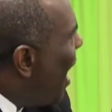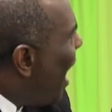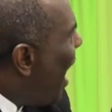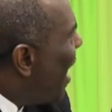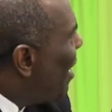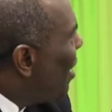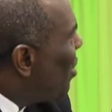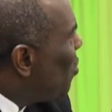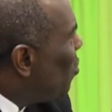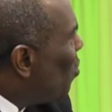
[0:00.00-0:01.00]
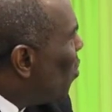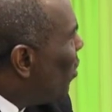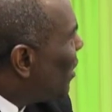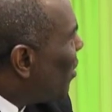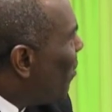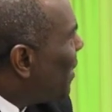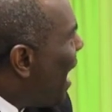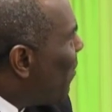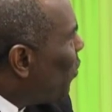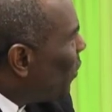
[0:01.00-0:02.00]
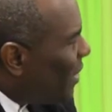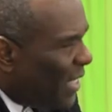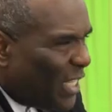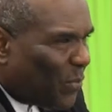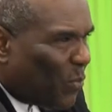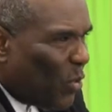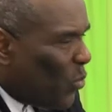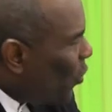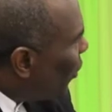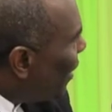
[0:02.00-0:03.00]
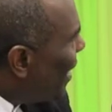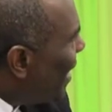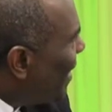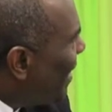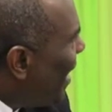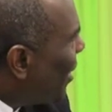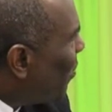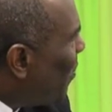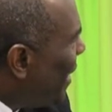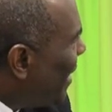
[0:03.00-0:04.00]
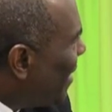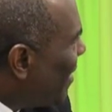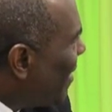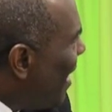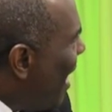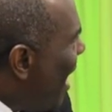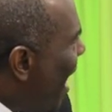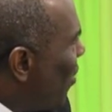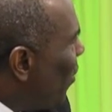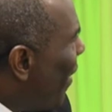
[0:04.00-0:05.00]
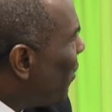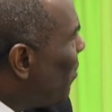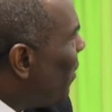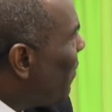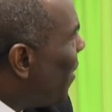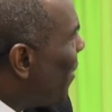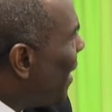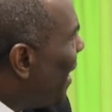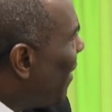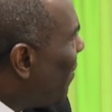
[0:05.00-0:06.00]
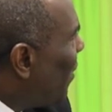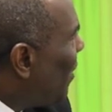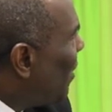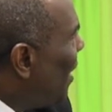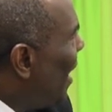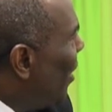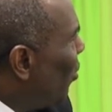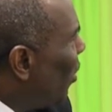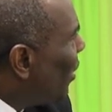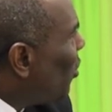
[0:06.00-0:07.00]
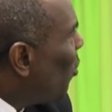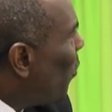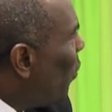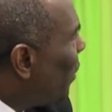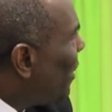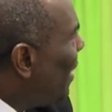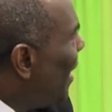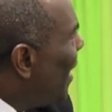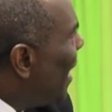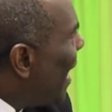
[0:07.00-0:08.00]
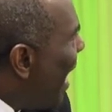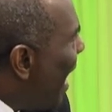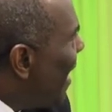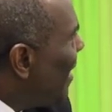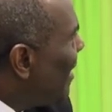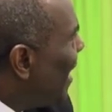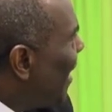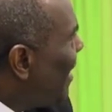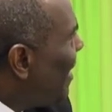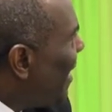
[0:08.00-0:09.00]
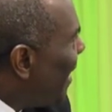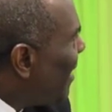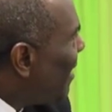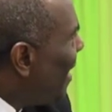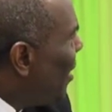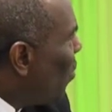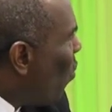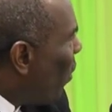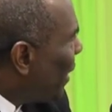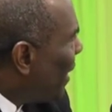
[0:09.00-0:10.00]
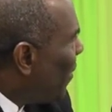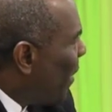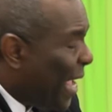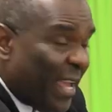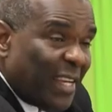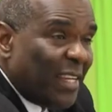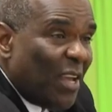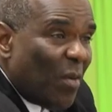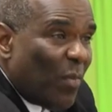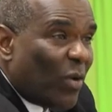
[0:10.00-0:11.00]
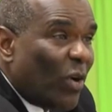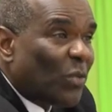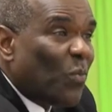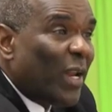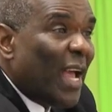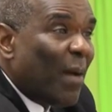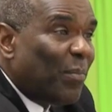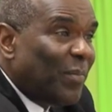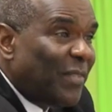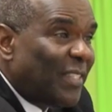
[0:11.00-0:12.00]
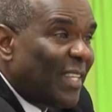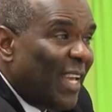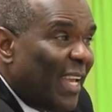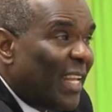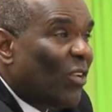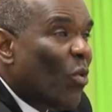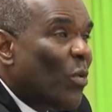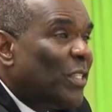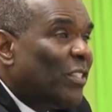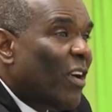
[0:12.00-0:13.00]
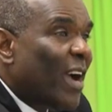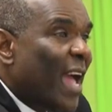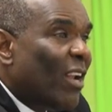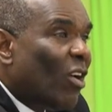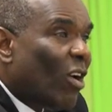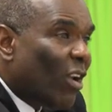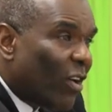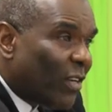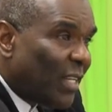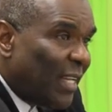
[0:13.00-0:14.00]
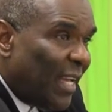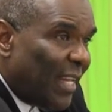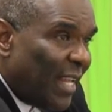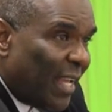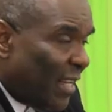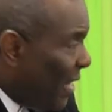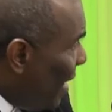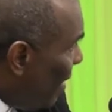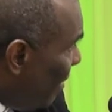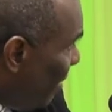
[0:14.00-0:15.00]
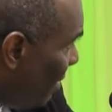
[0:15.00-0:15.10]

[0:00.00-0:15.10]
And you know, sometimes you see this pollution that takes place, and you have to be very careful not to put cans and sticks in the waterway, because what happens, it goes down and clog the